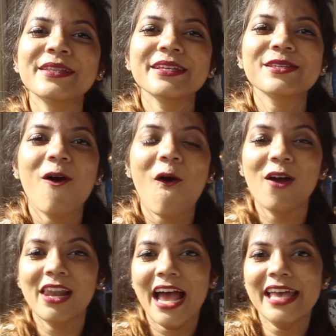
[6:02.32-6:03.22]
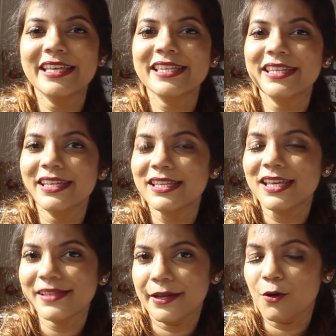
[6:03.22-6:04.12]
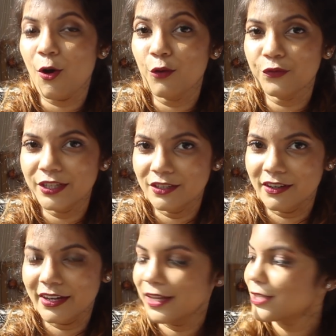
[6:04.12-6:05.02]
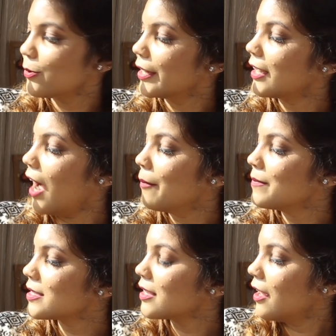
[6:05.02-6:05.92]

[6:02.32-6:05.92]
in this haul is this set of earrings. So it comes